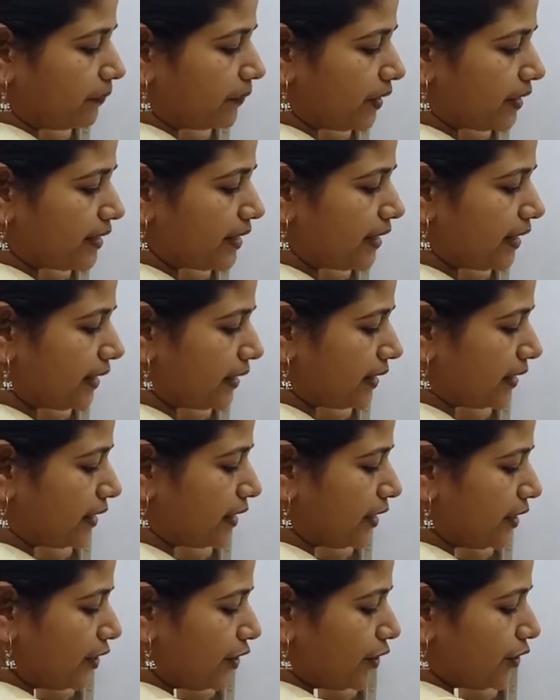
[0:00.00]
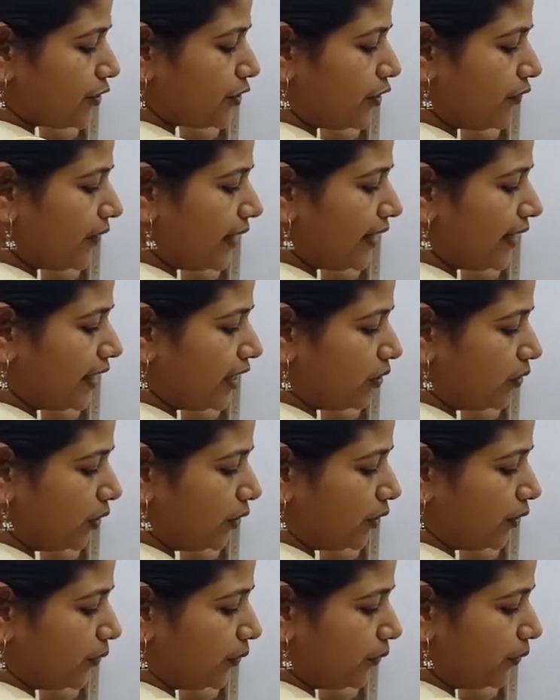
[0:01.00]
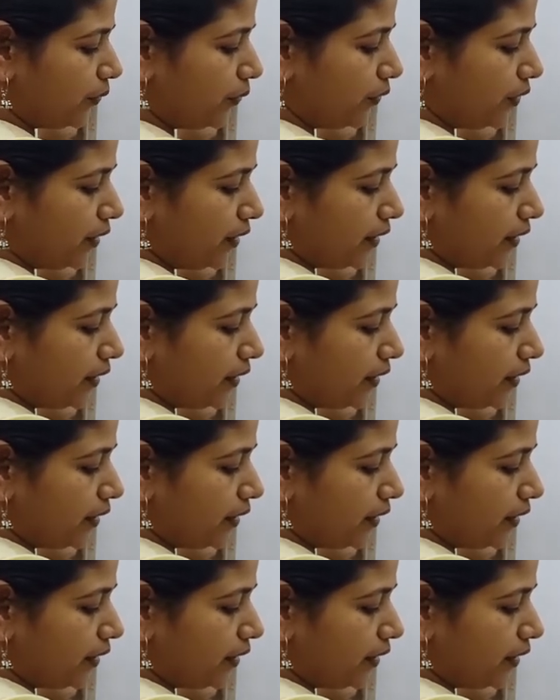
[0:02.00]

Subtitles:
Isn't it? So y equal to